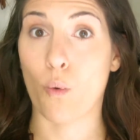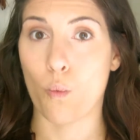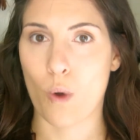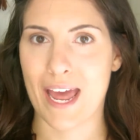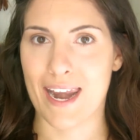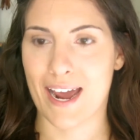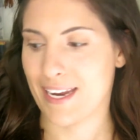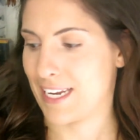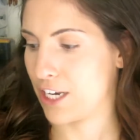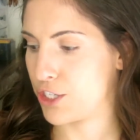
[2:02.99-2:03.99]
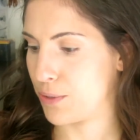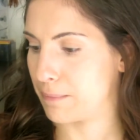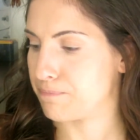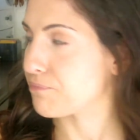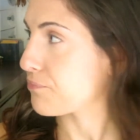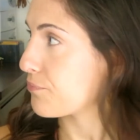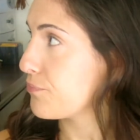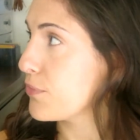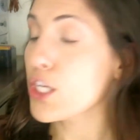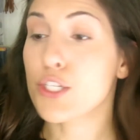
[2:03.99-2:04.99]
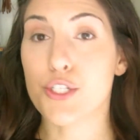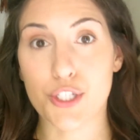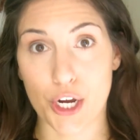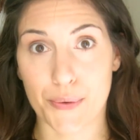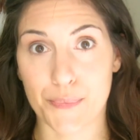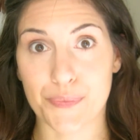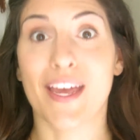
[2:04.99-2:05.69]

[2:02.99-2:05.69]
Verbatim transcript: when I get to it. So,